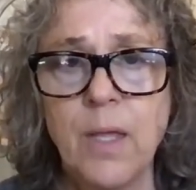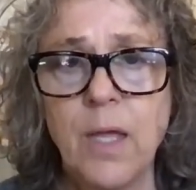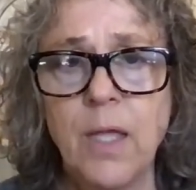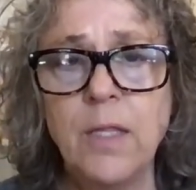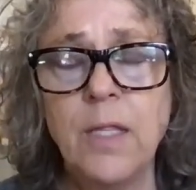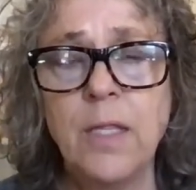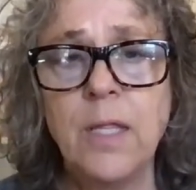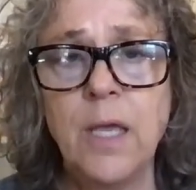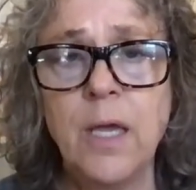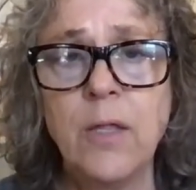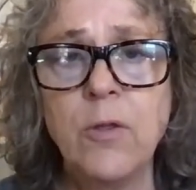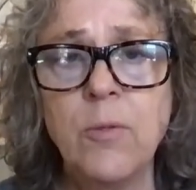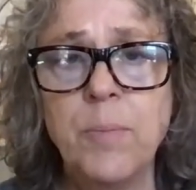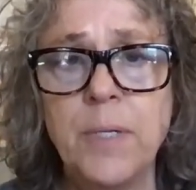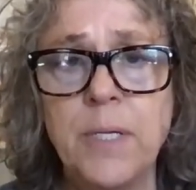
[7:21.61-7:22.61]
And then the
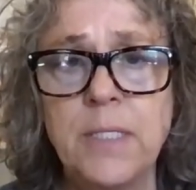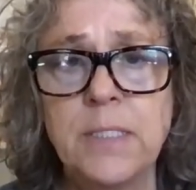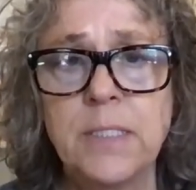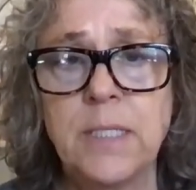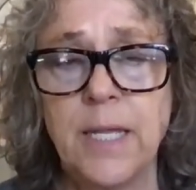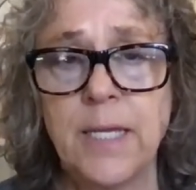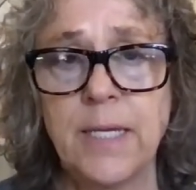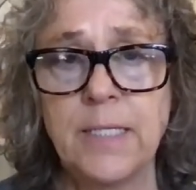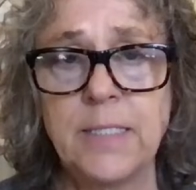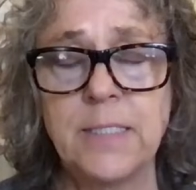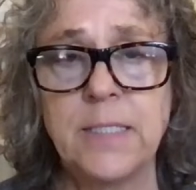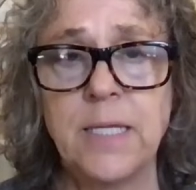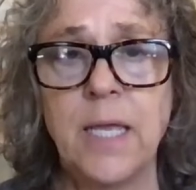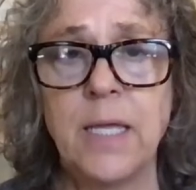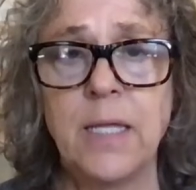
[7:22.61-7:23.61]
other piece, like I
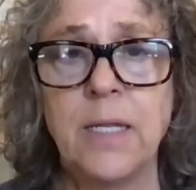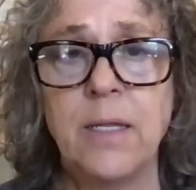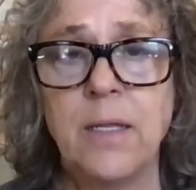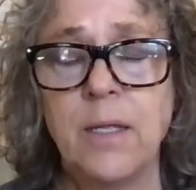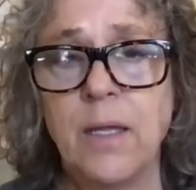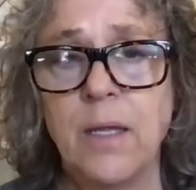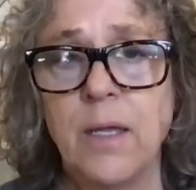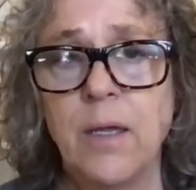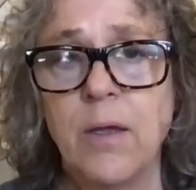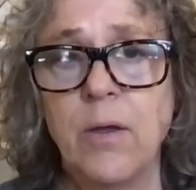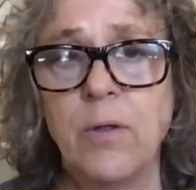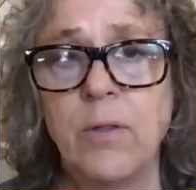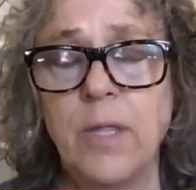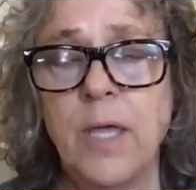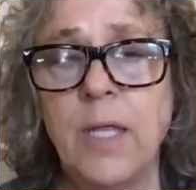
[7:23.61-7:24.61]
said,
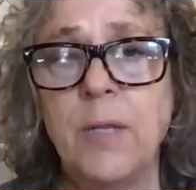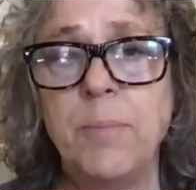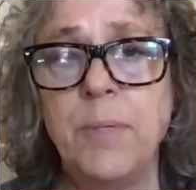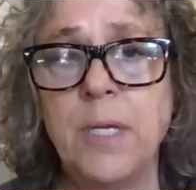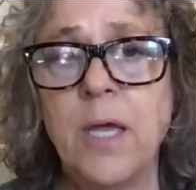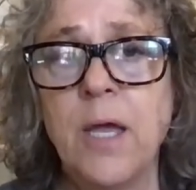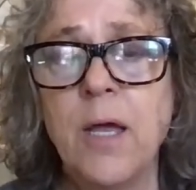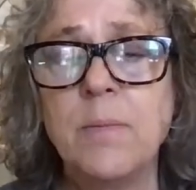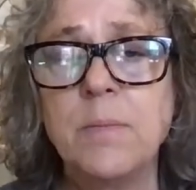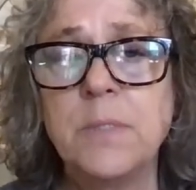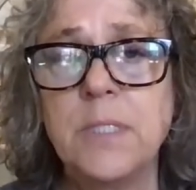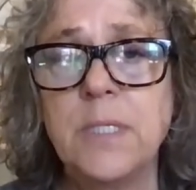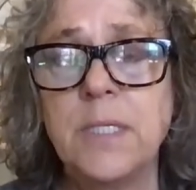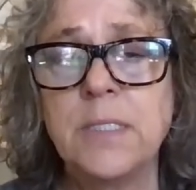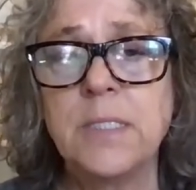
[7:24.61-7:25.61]
that it
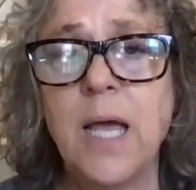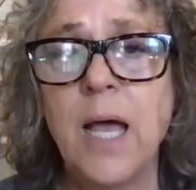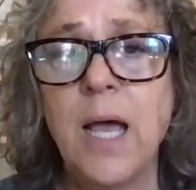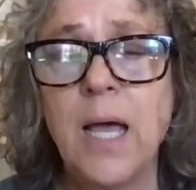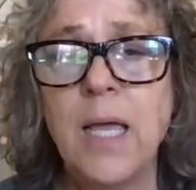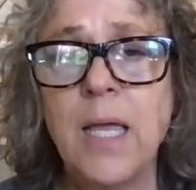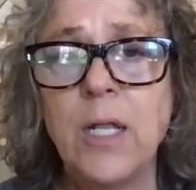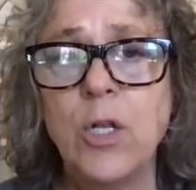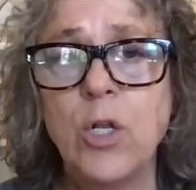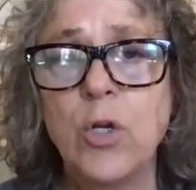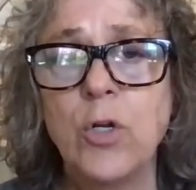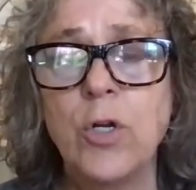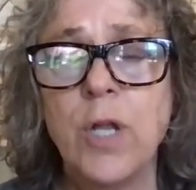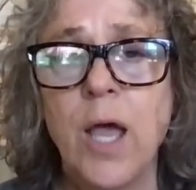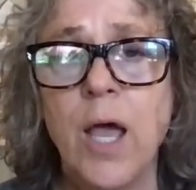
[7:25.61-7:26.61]
becomes is I
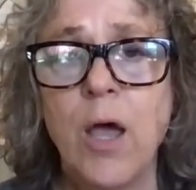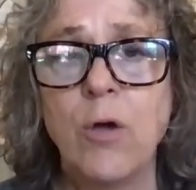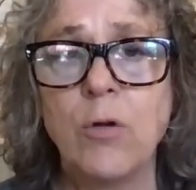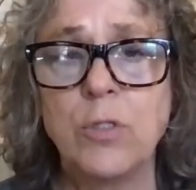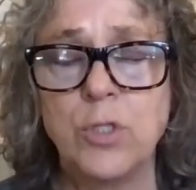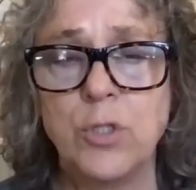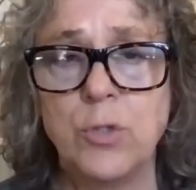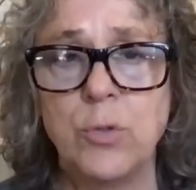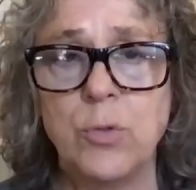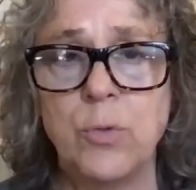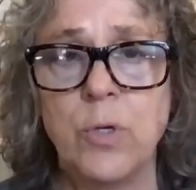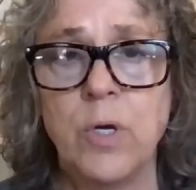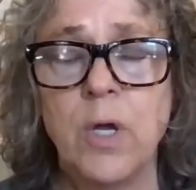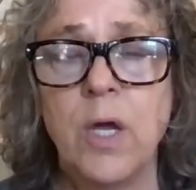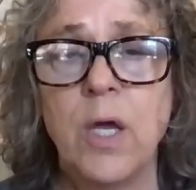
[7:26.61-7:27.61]
learn how
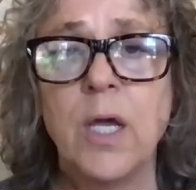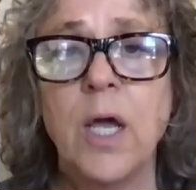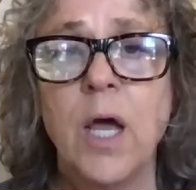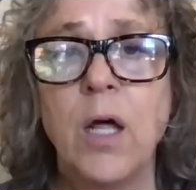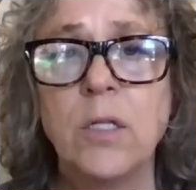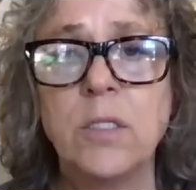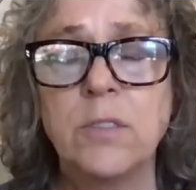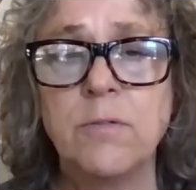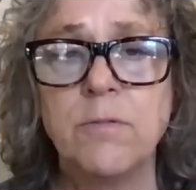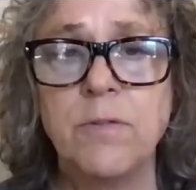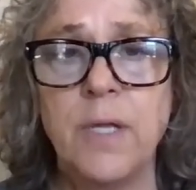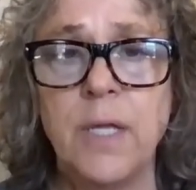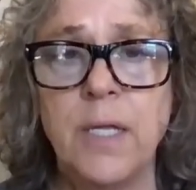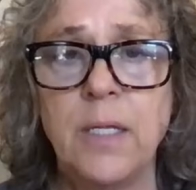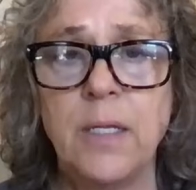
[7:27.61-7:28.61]
to
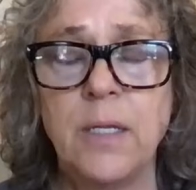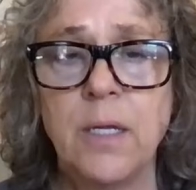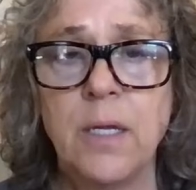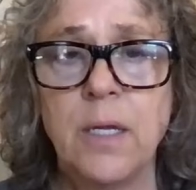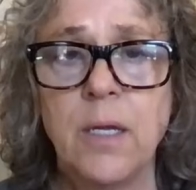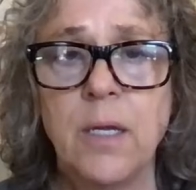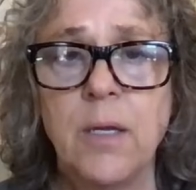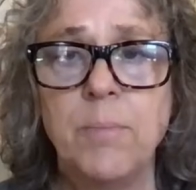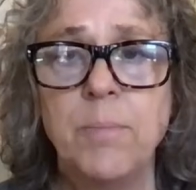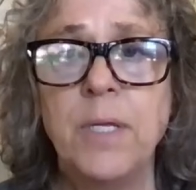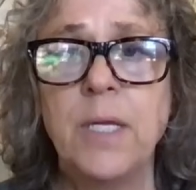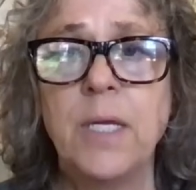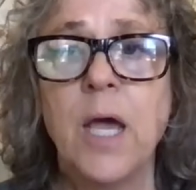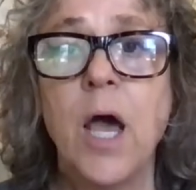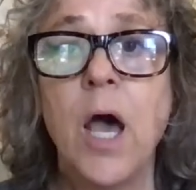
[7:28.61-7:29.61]
cultivate
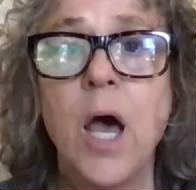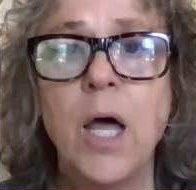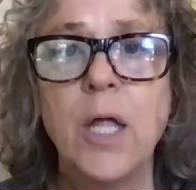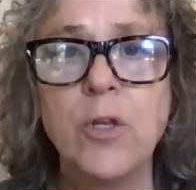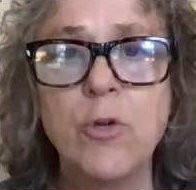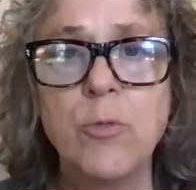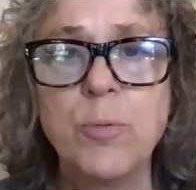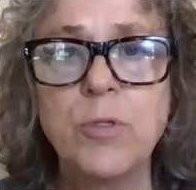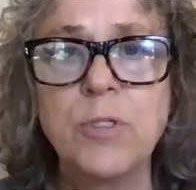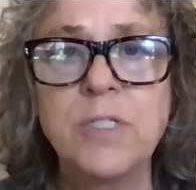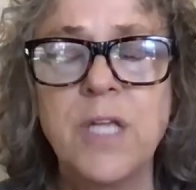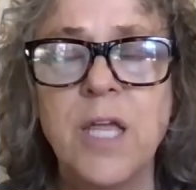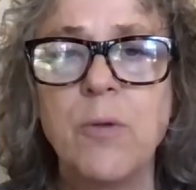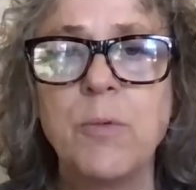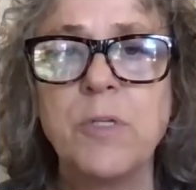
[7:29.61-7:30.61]
being
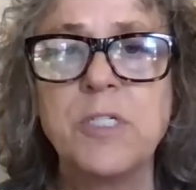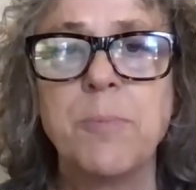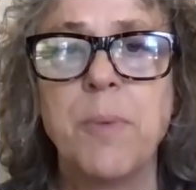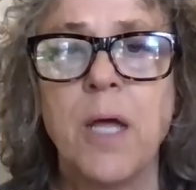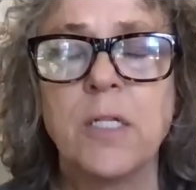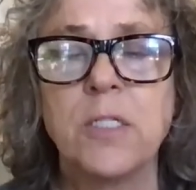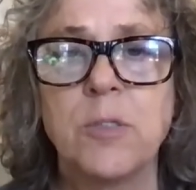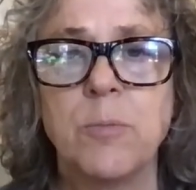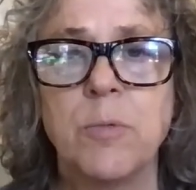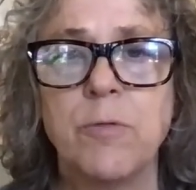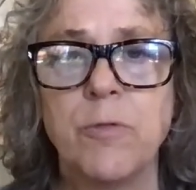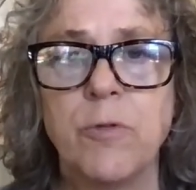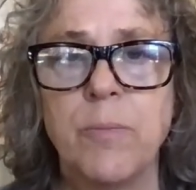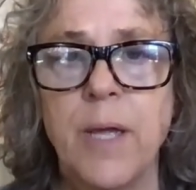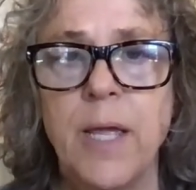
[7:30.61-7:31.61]
100% responsible
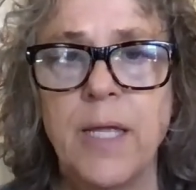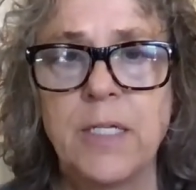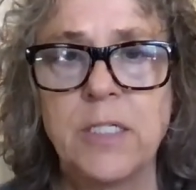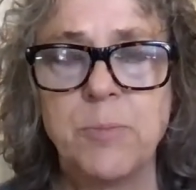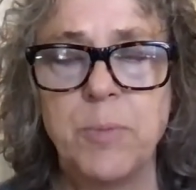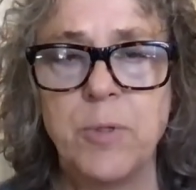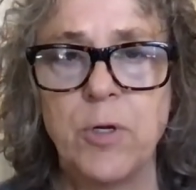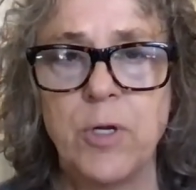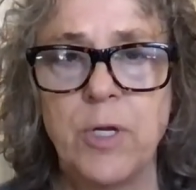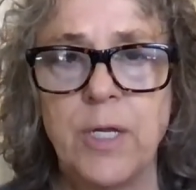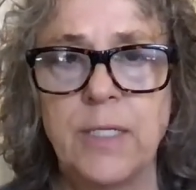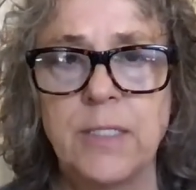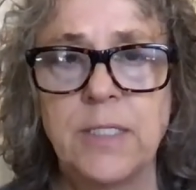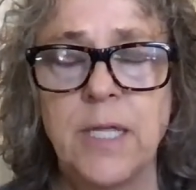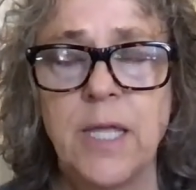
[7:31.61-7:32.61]
for my
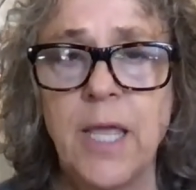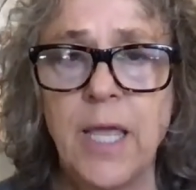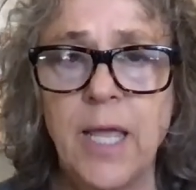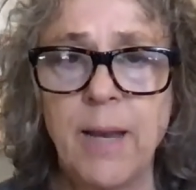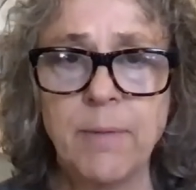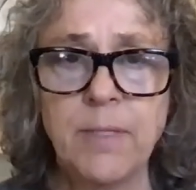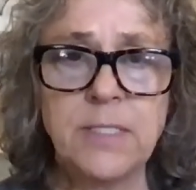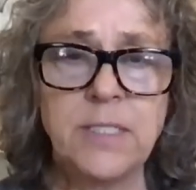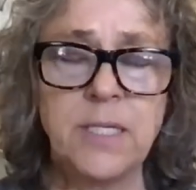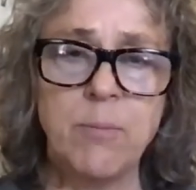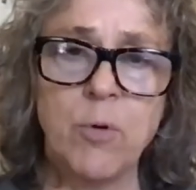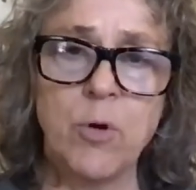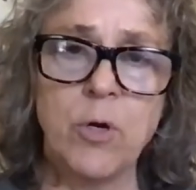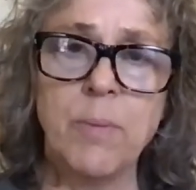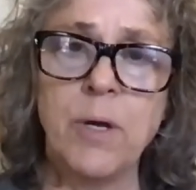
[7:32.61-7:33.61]
experience. And I'm going to say
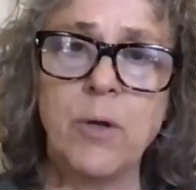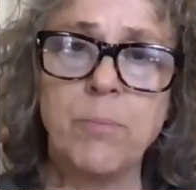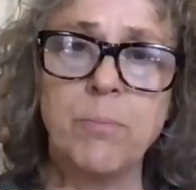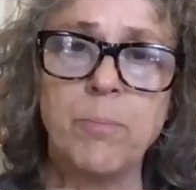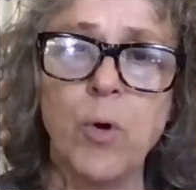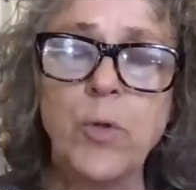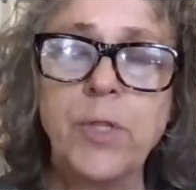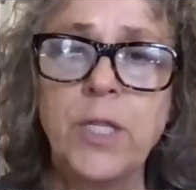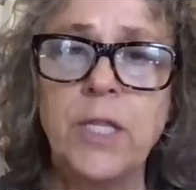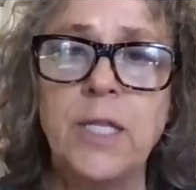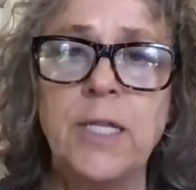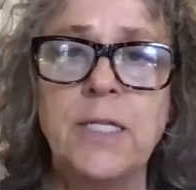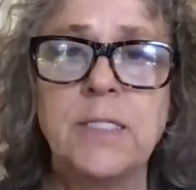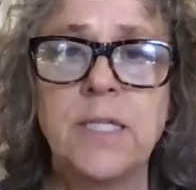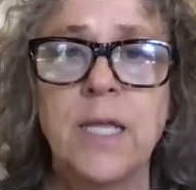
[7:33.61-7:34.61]
more about both of
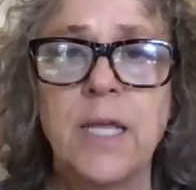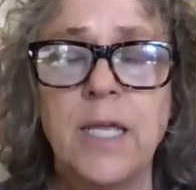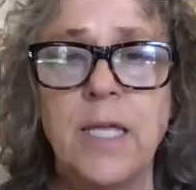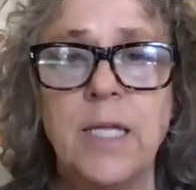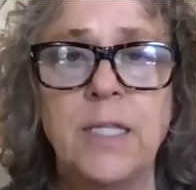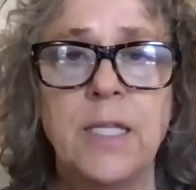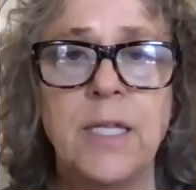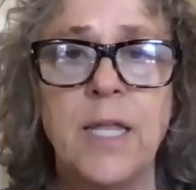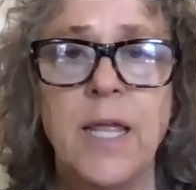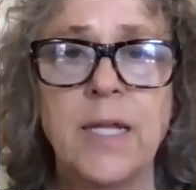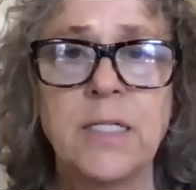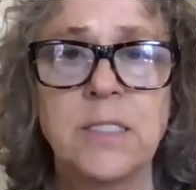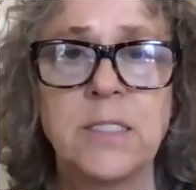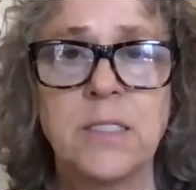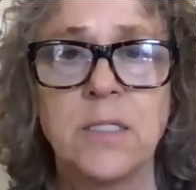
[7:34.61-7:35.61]
these in the
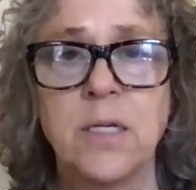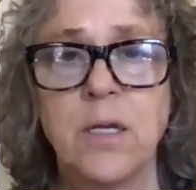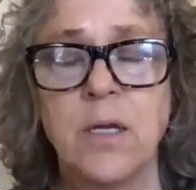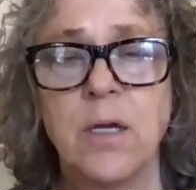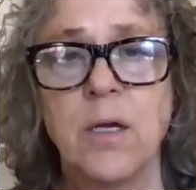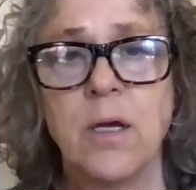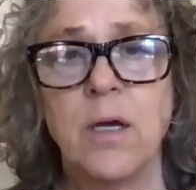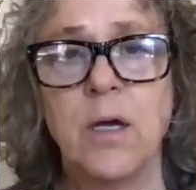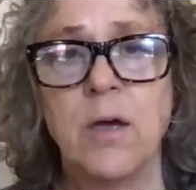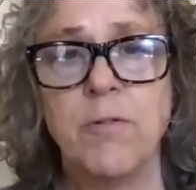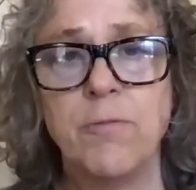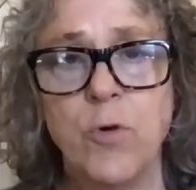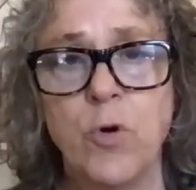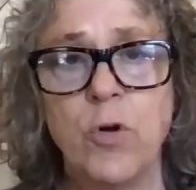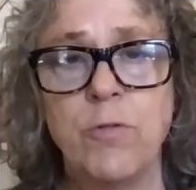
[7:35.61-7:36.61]
next
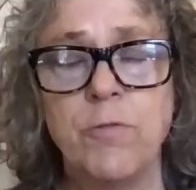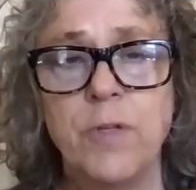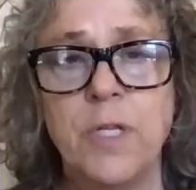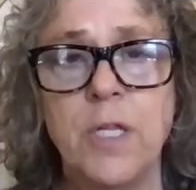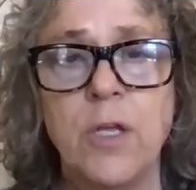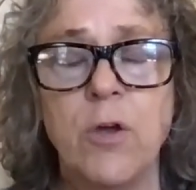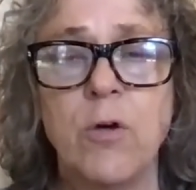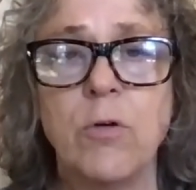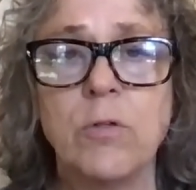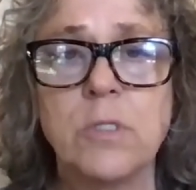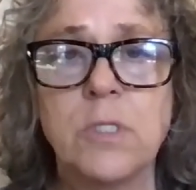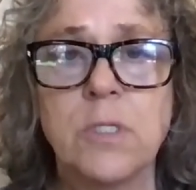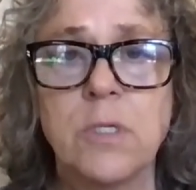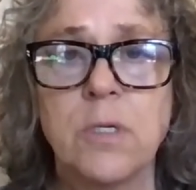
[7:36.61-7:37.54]
4 videos.